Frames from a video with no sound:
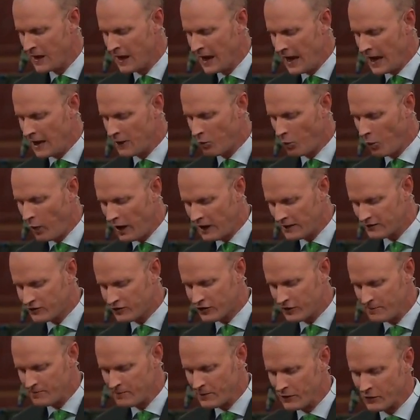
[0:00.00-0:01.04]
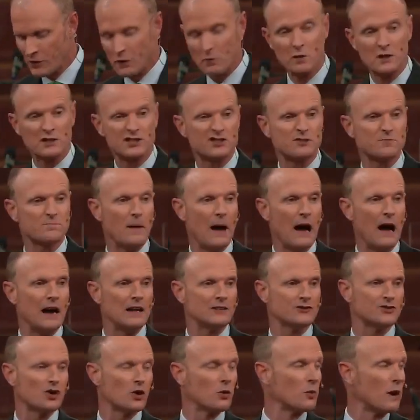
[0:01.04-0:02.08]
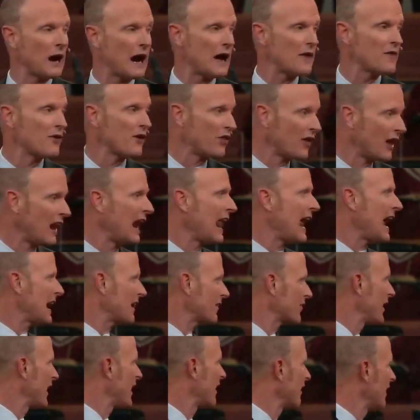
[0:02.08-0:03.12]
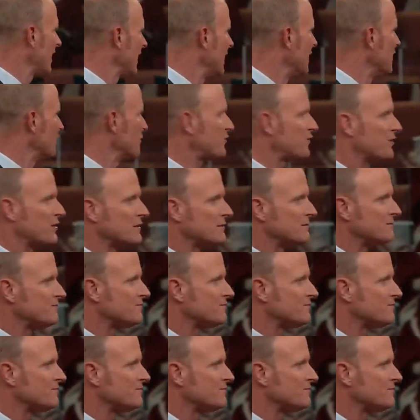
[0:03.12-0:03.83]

and watch the response, or rather the lack thereof.